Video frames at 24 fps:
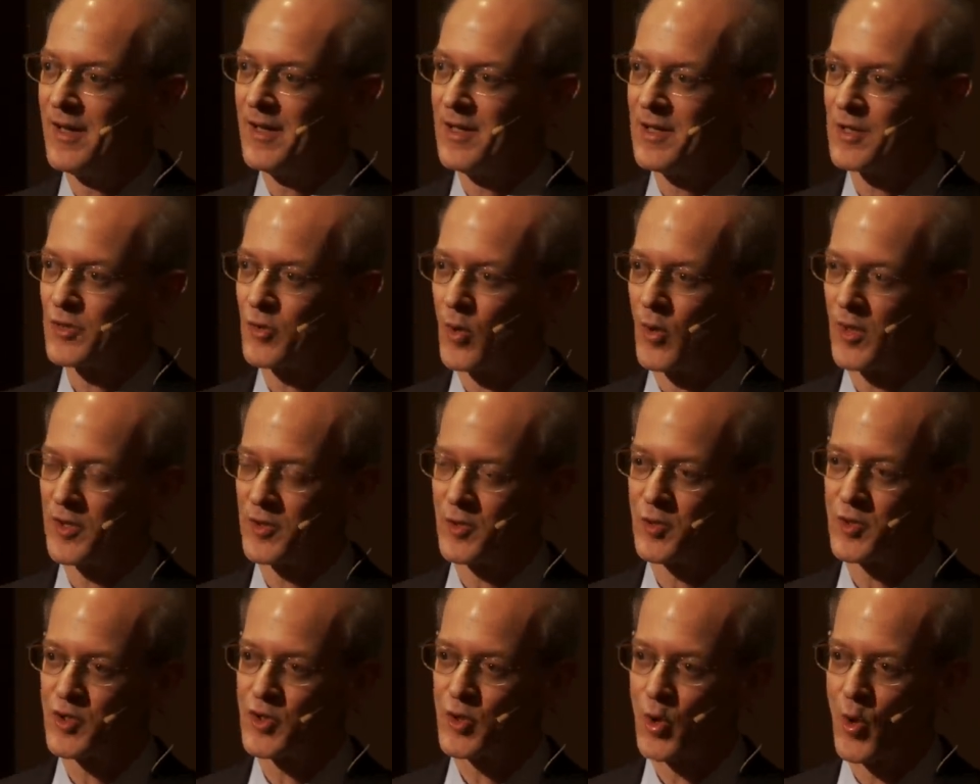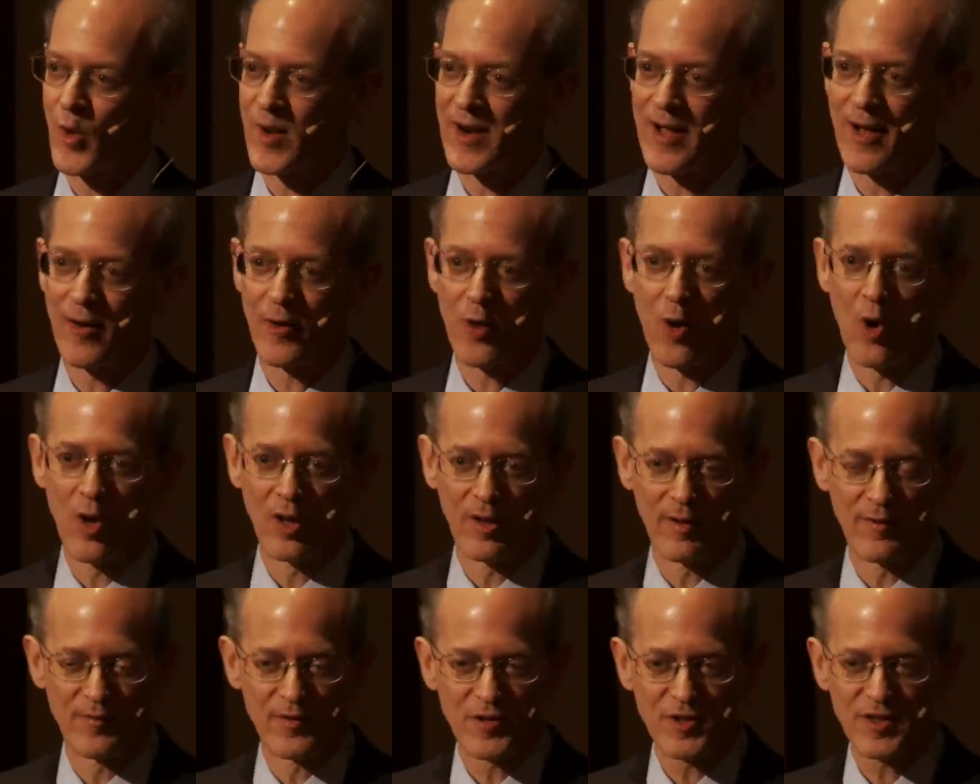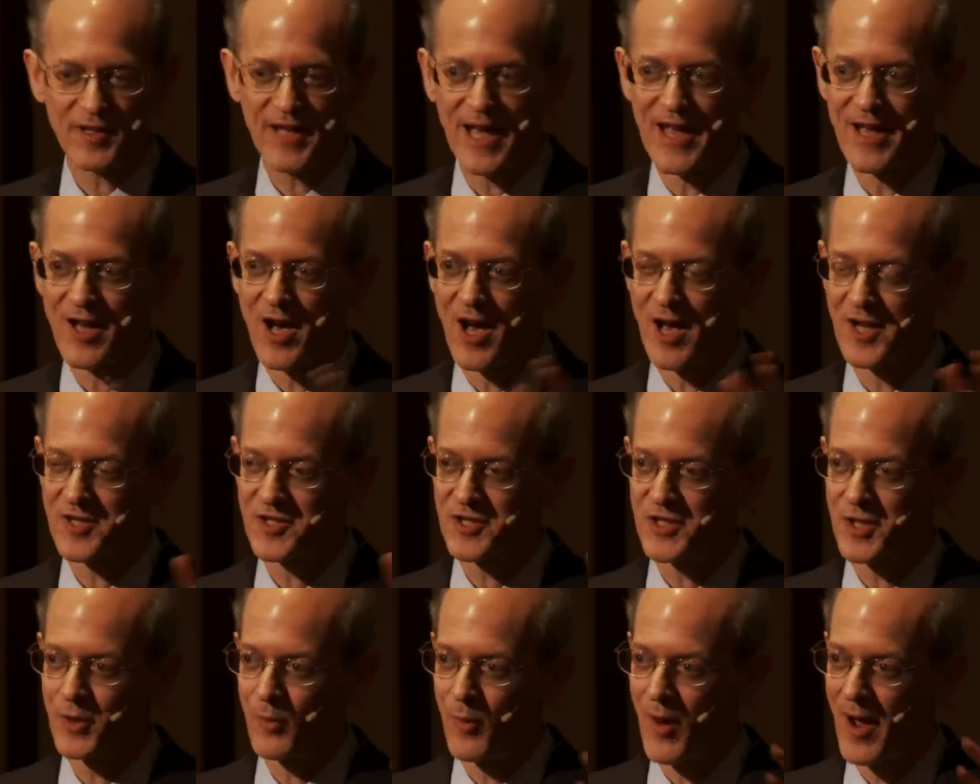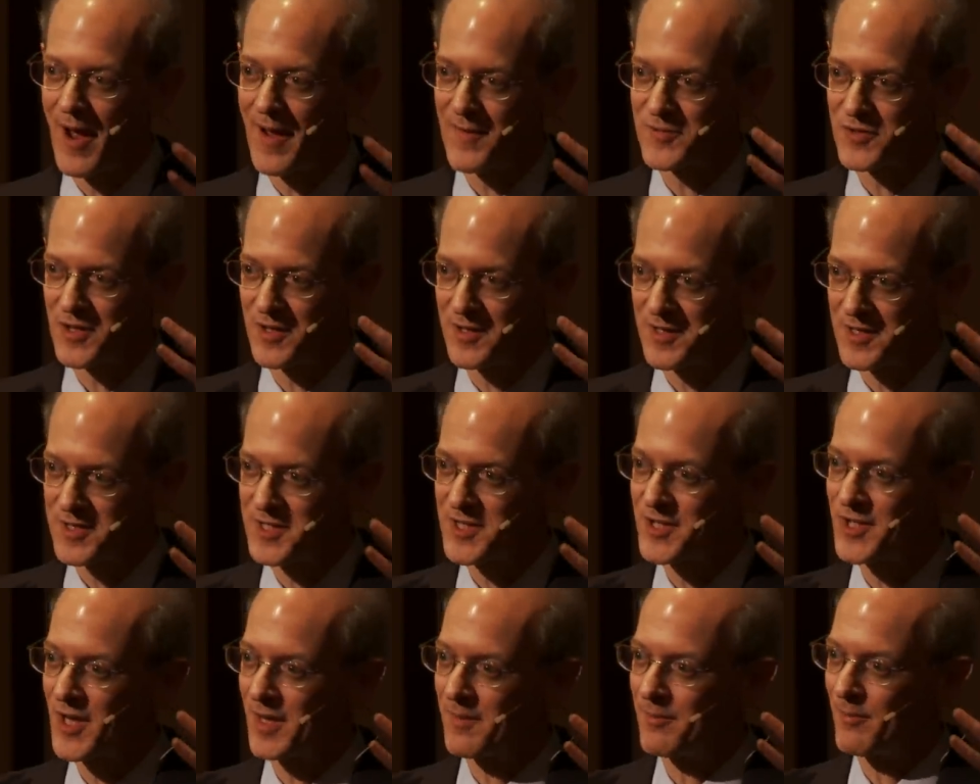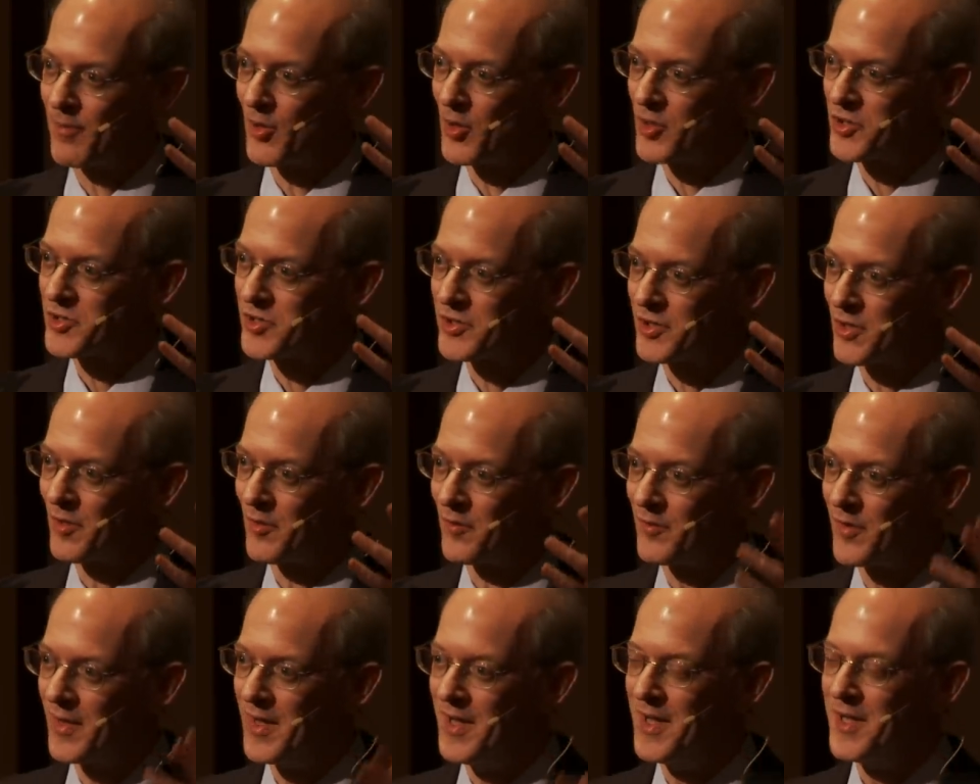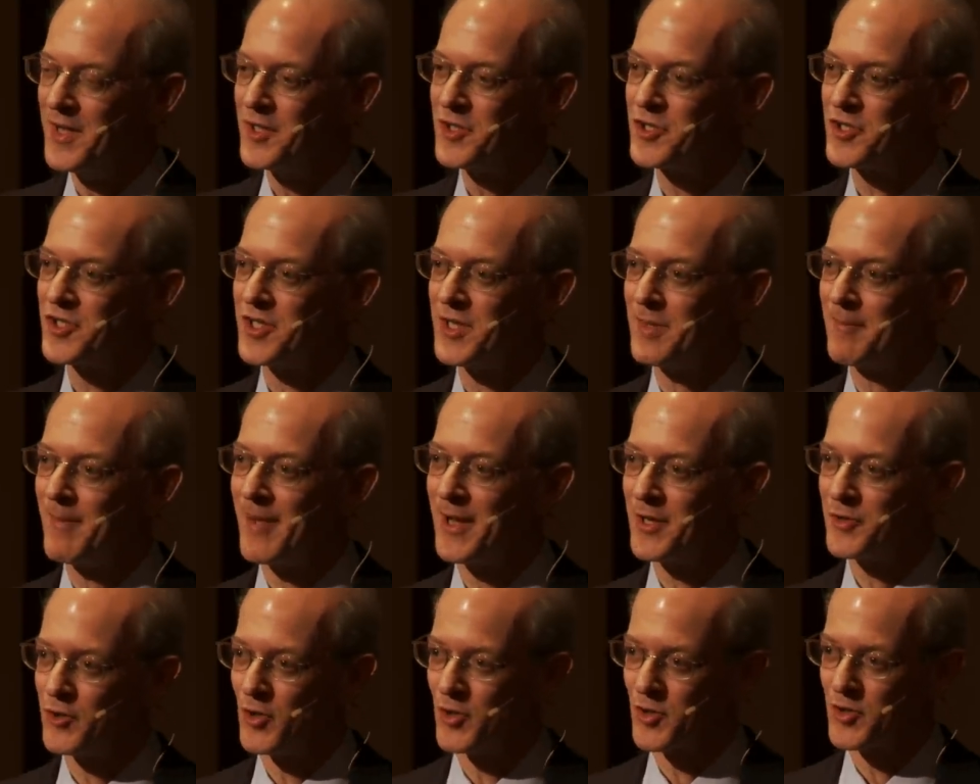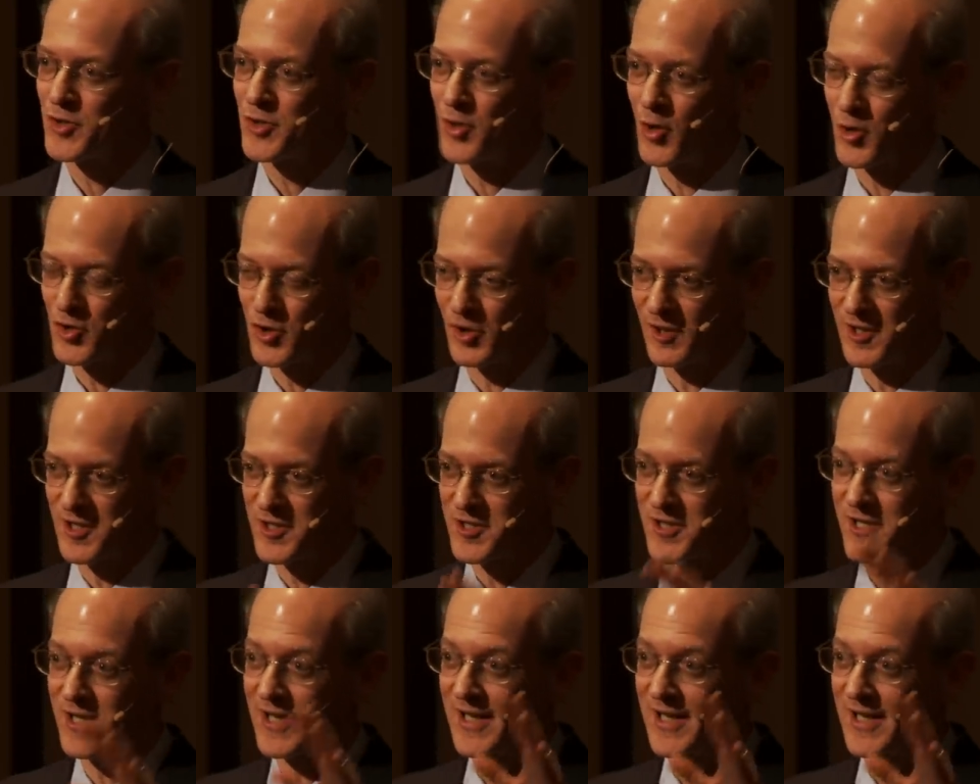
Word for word: He's going to sort out all of this chaos. He arrives in this sunburst of C major socialist